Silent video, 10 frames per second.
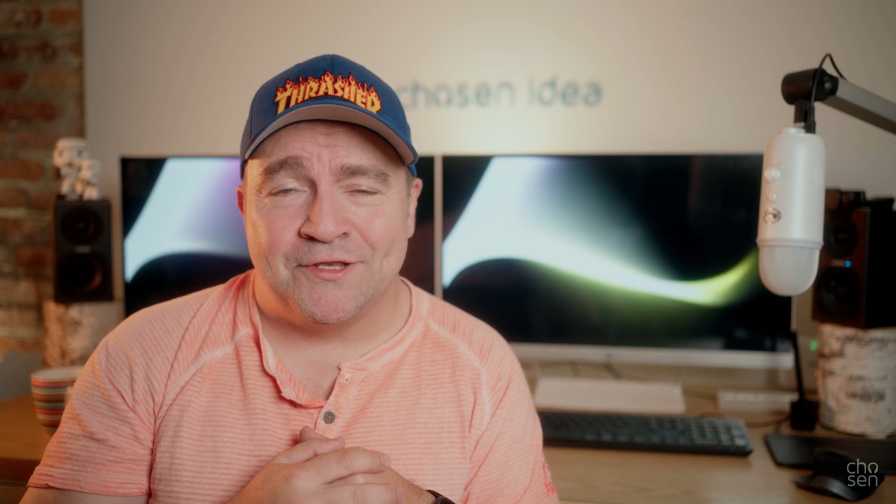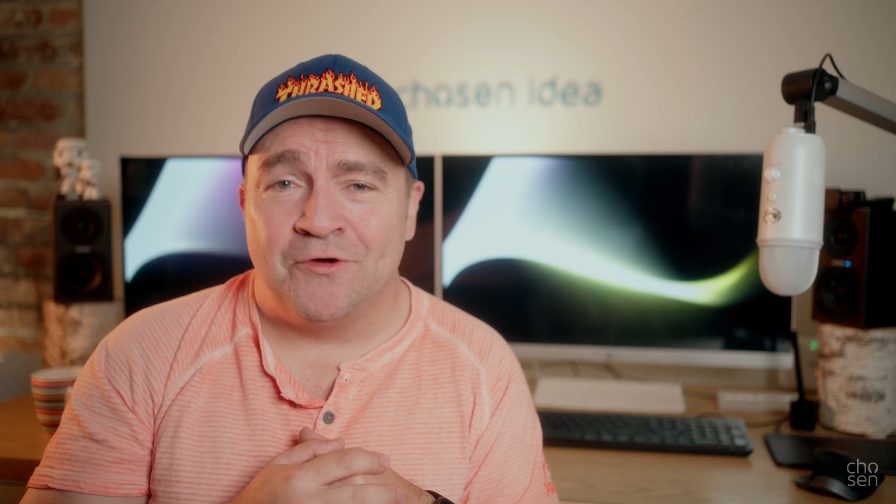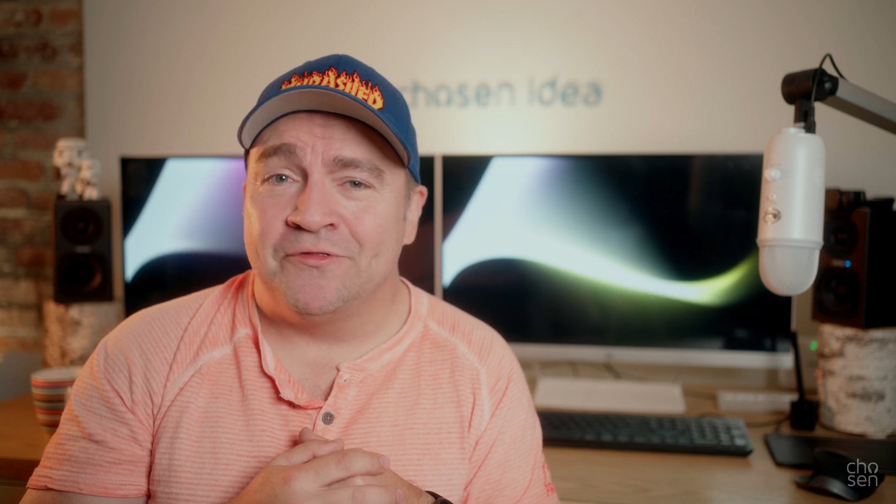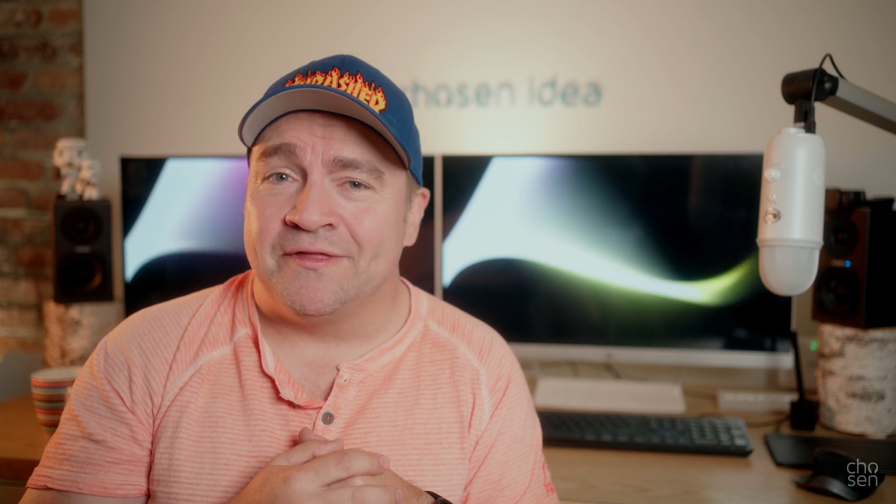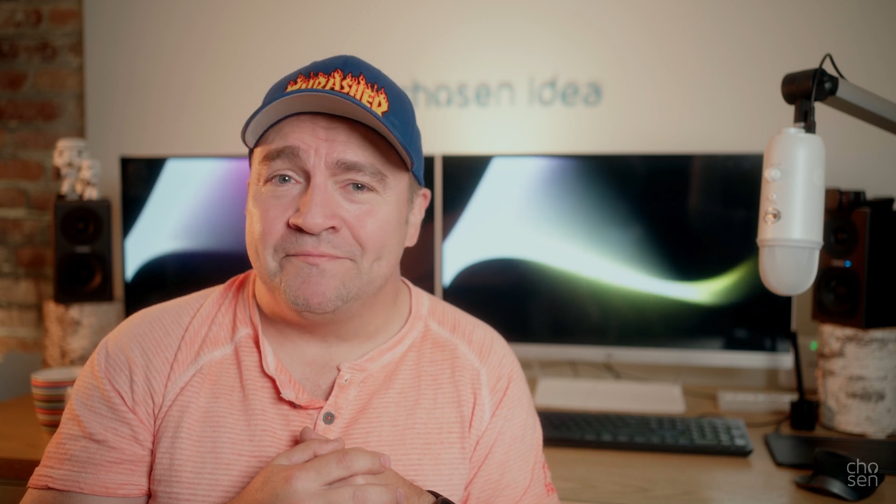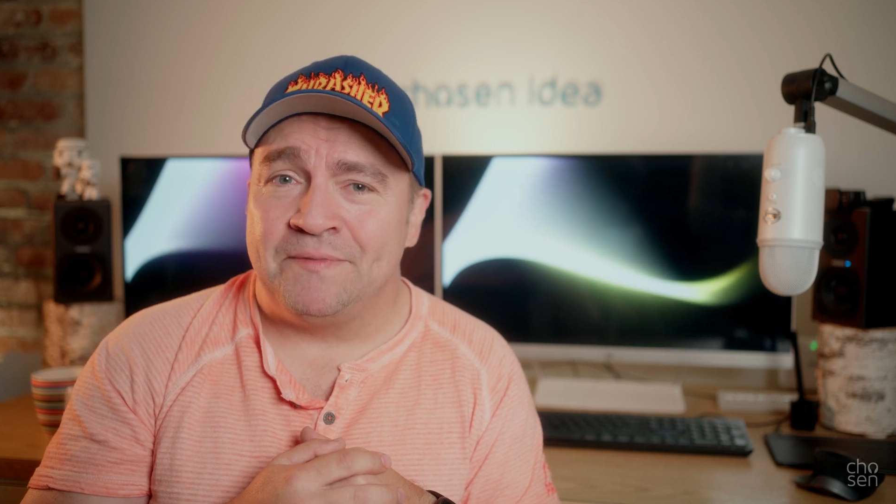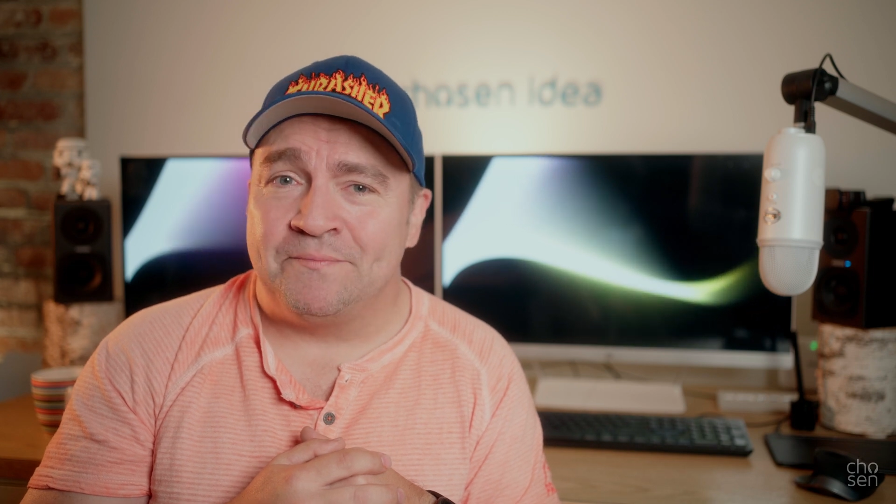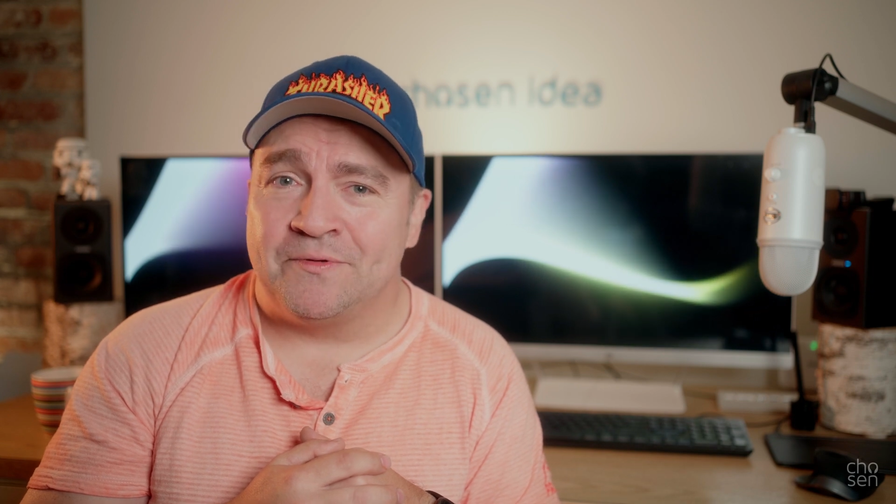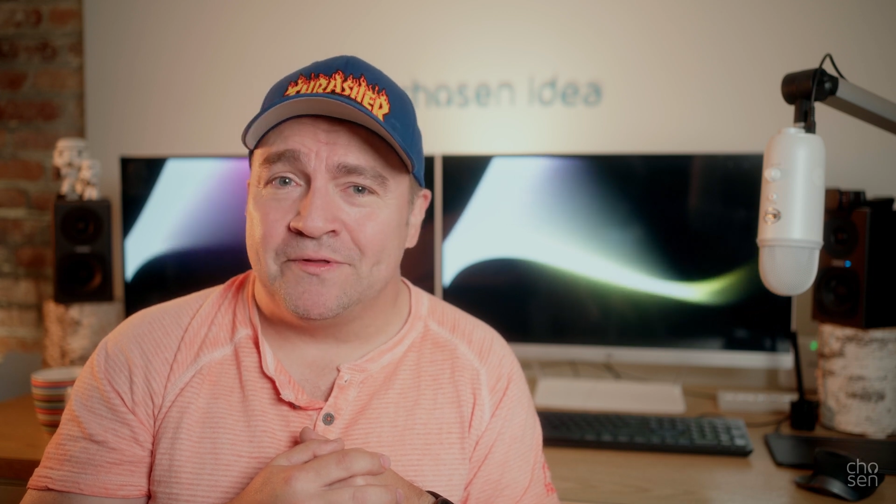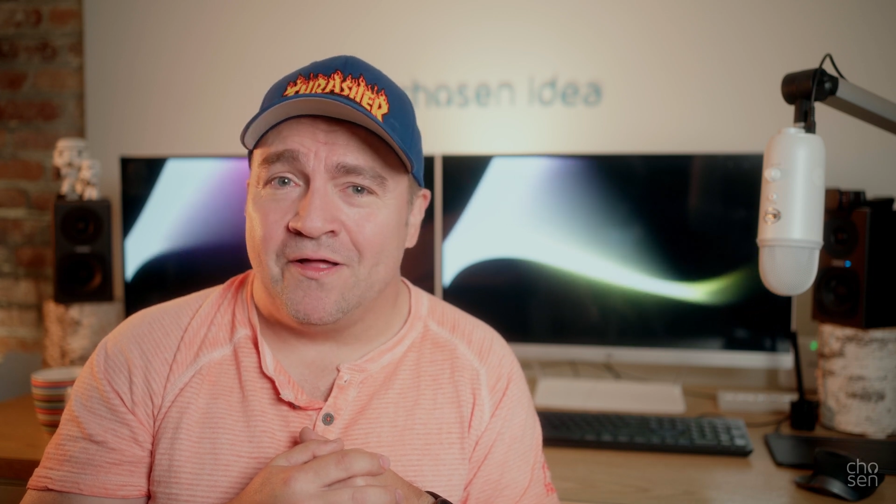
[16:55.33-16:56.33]
to know that
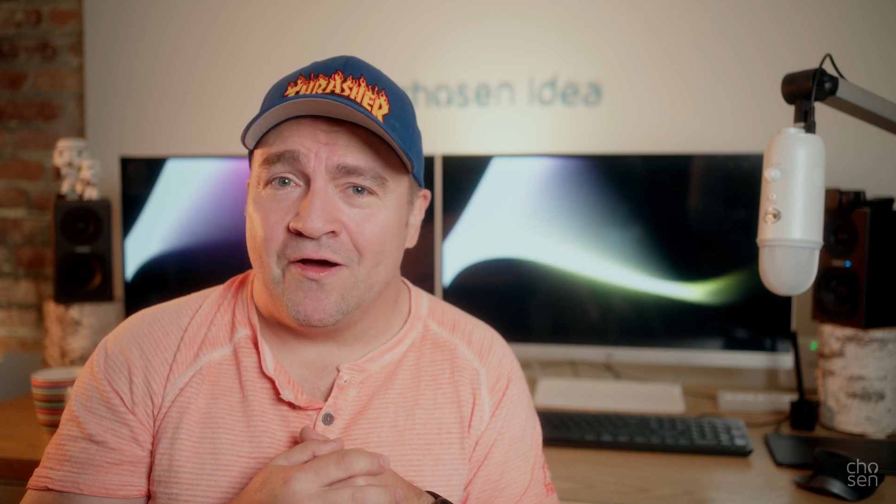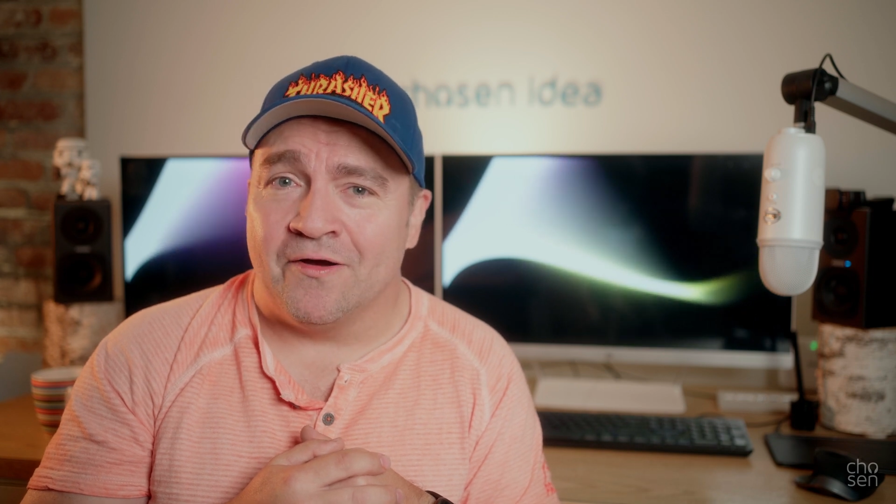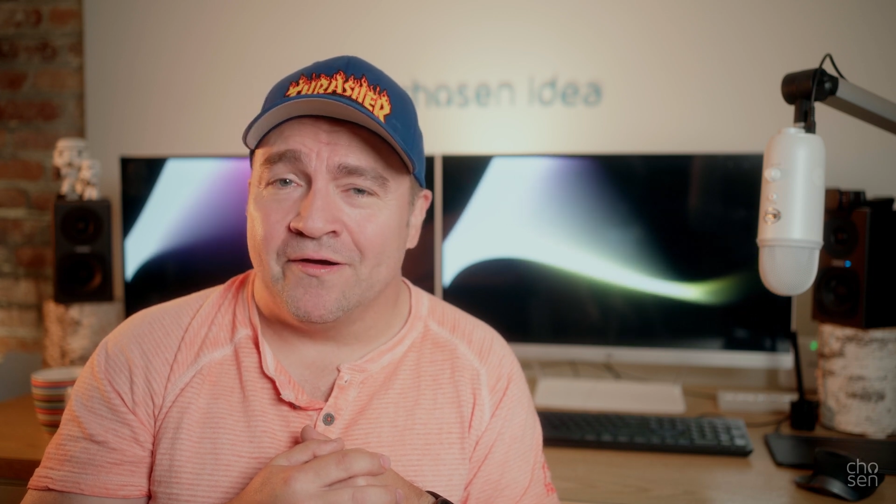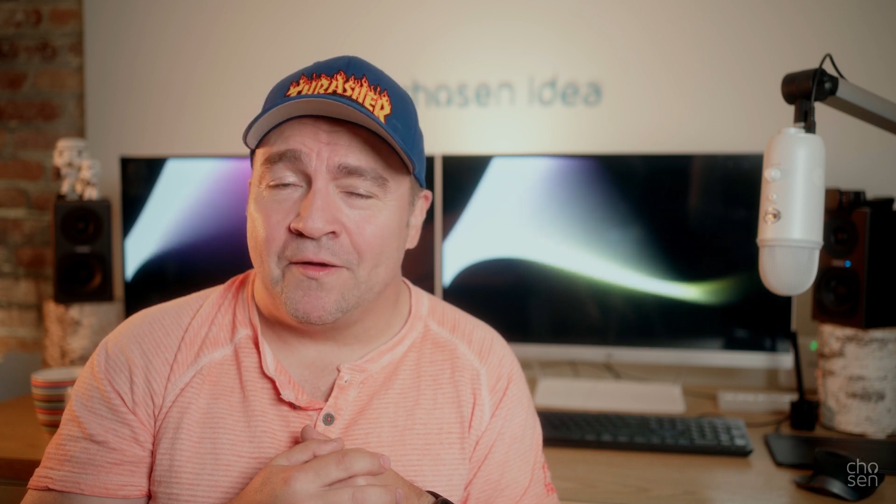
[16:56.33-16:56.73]
people are